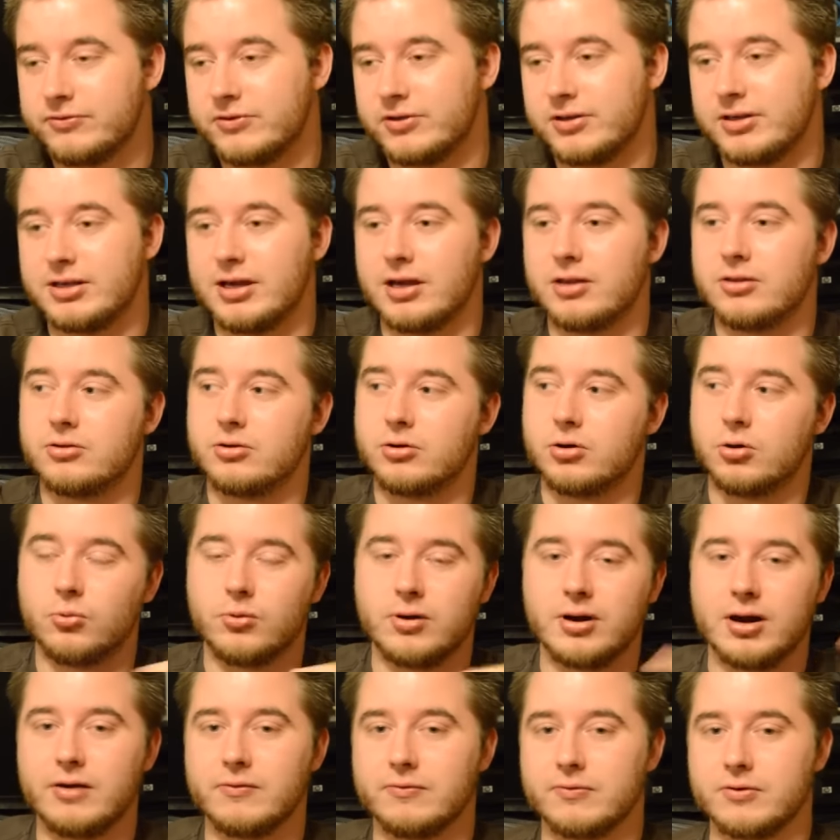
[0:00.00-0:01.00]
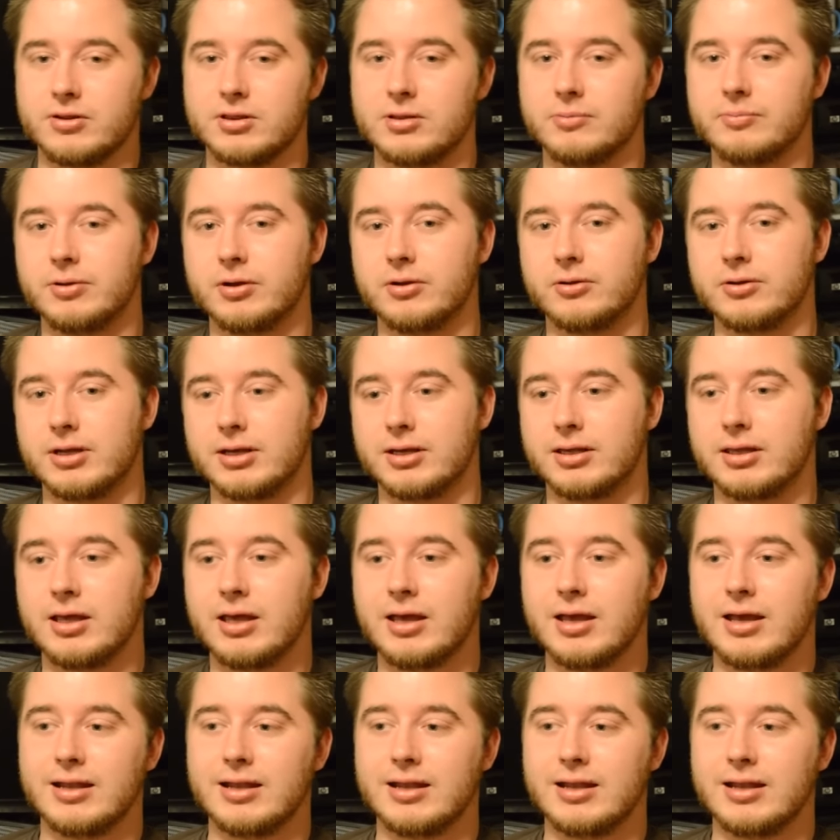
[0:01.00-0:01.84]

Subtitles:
together or wherever in the building.